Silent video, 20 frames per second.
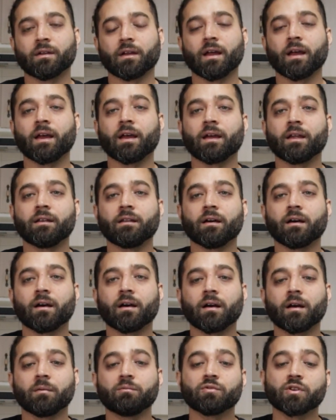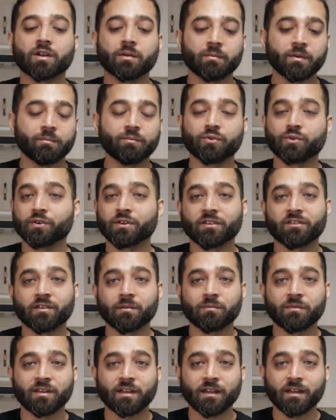and I'm going to be brewing
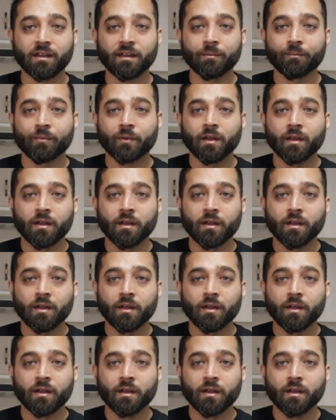some tea.